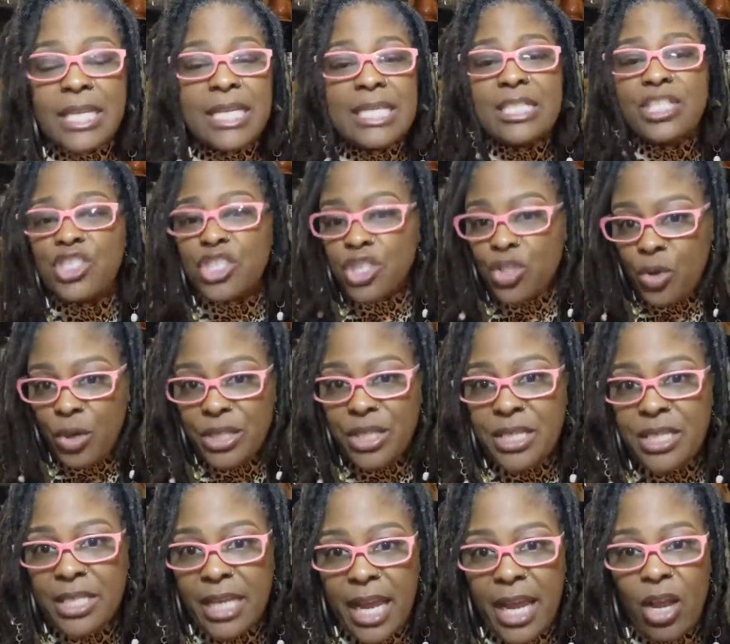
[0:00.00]
It's just going to
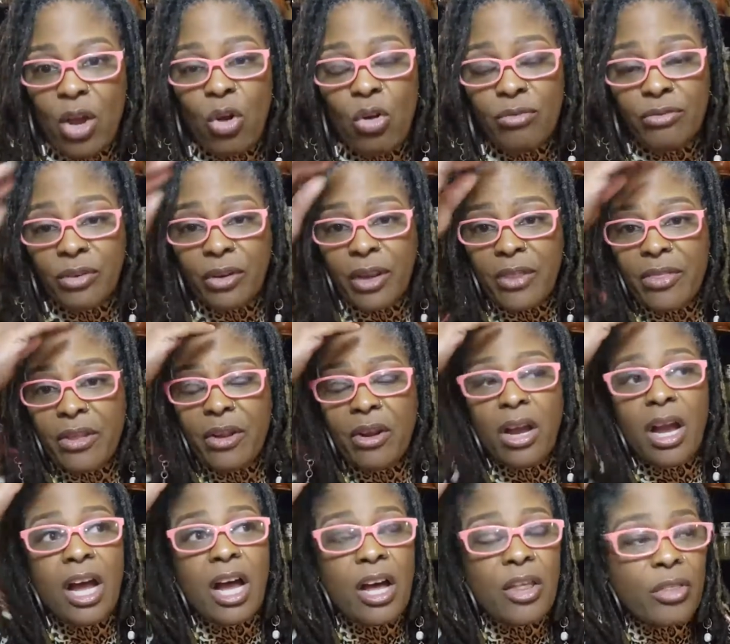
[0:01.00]
take over. And there
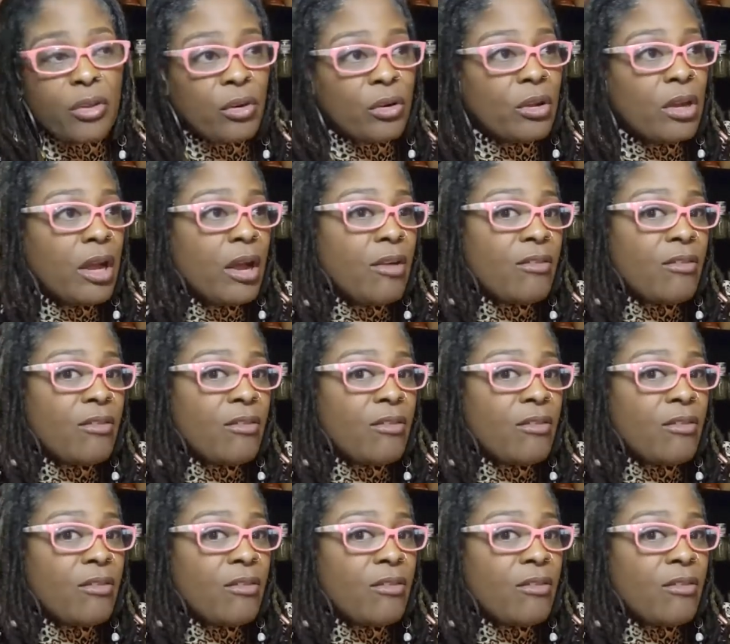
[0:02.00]
are other